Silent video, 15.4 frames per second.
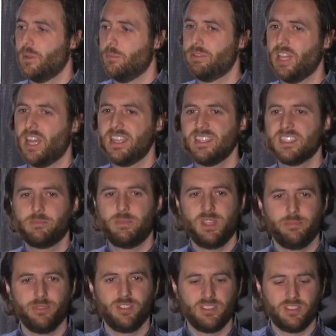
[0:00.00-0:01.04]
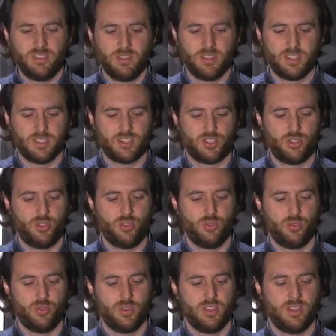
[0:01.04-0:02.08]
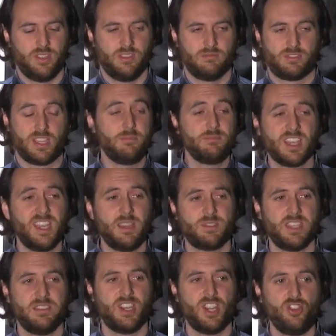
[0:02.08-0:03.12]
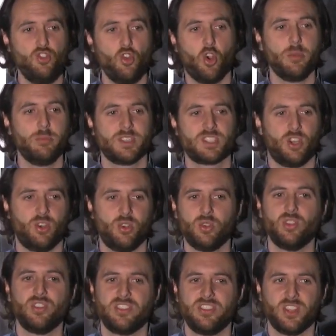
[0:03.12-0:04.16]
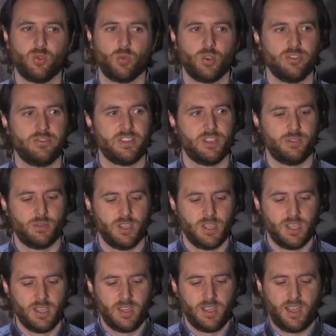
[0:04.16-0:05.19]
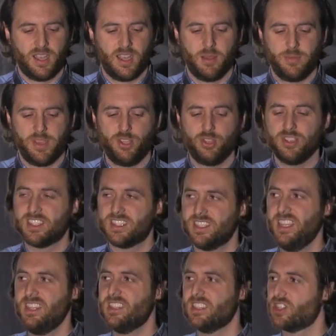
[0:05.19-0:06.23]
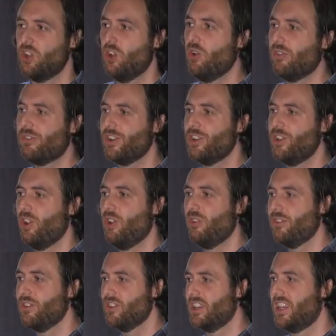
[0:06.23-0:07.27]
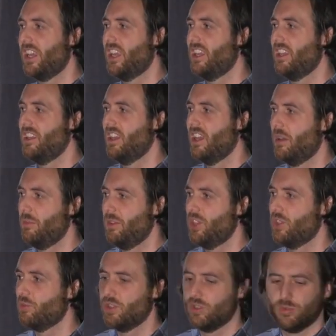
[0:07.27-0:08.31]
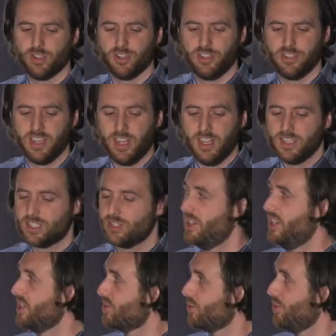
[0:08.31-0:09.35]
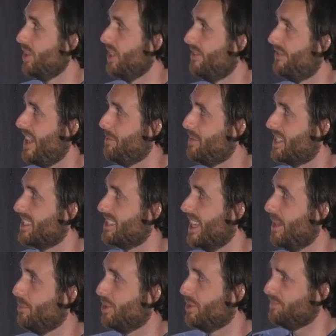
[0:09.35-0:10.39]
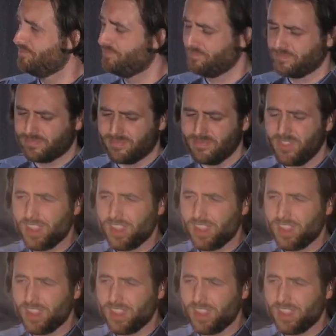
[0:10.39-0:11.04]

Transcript: blinds people to sometimes even enormous holes in their worldview. And you can see this over and over again in the real world. So here's a really famous example